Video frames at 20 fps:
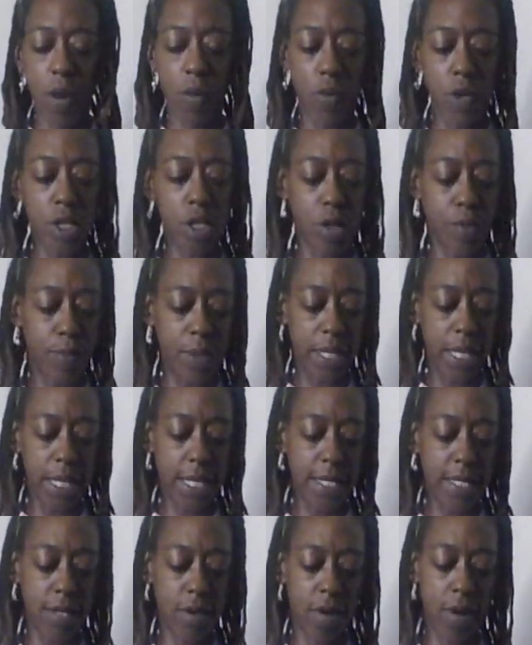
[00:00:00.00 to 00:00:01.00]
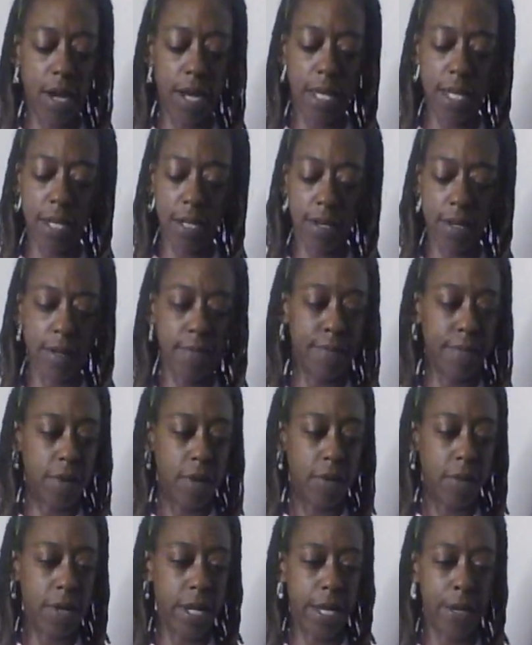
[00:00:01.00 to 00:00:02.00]
what your plans are here.
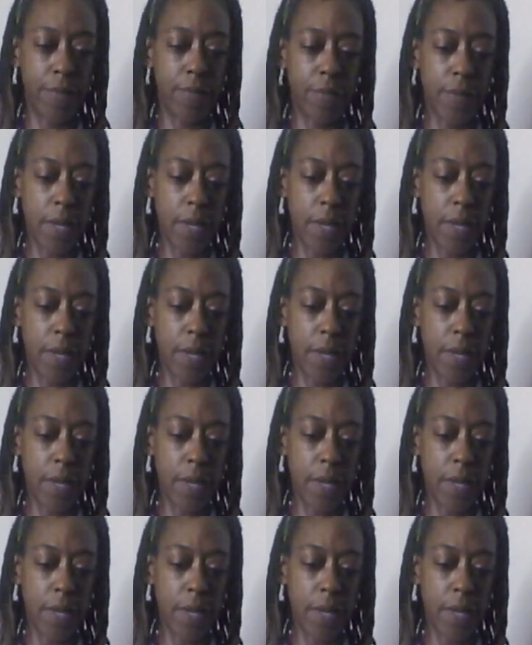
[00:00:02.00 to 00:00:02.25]
Okay.